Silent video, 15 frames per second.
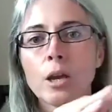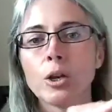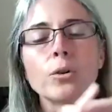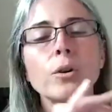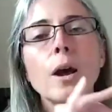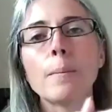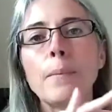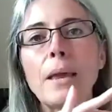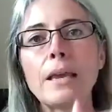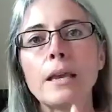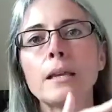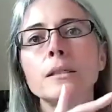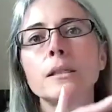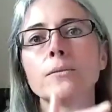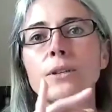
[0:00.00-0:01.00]

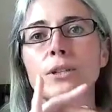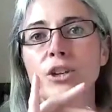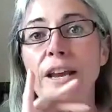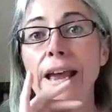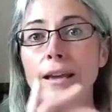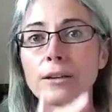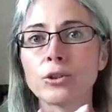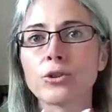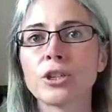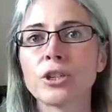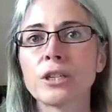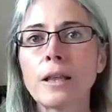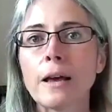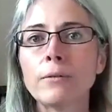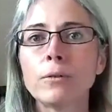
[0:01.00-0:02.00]

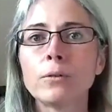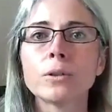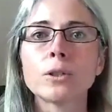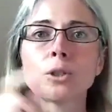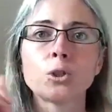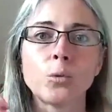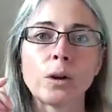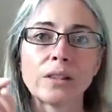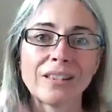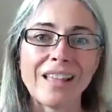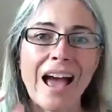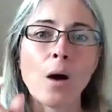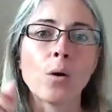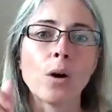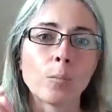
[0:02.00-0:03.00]
estrogen levels to
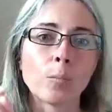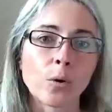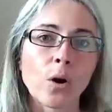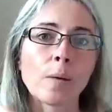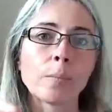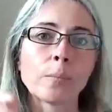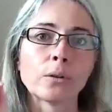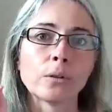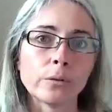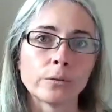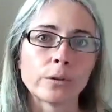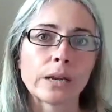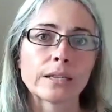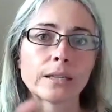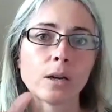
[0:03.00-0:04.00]
allow a proper
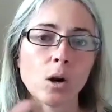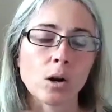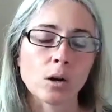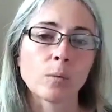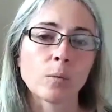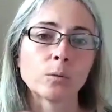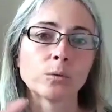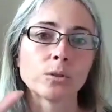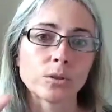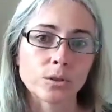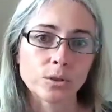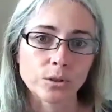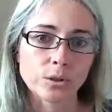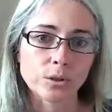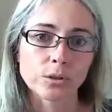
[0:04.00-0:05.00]
luteinizing hormone
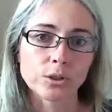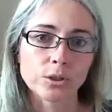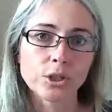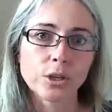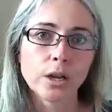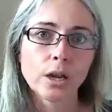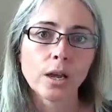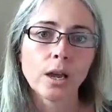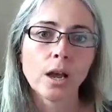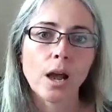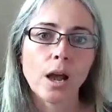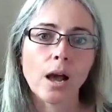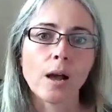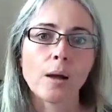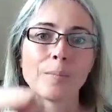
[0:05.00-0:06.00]
to surge
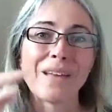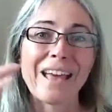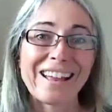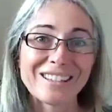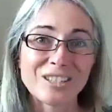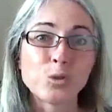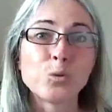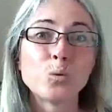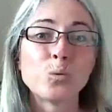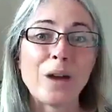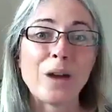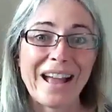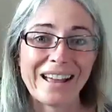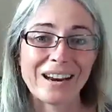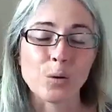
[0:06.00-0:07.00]

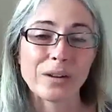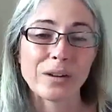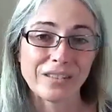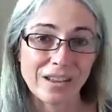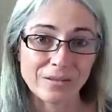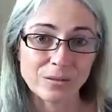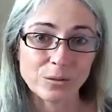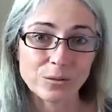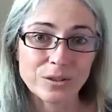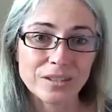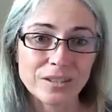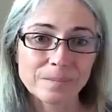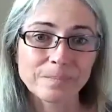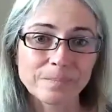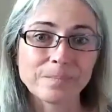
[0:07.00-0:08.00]
to adequate
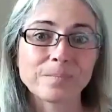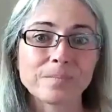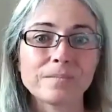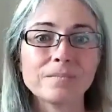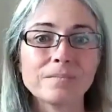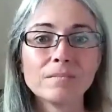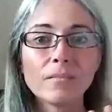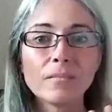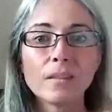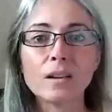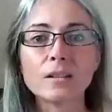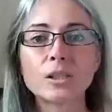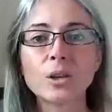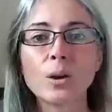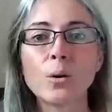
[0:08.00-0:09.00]
levels.
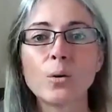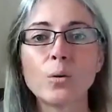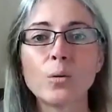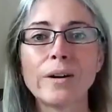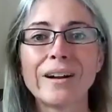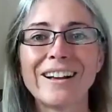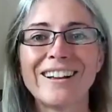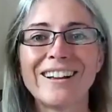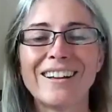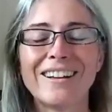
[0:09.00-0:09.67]
So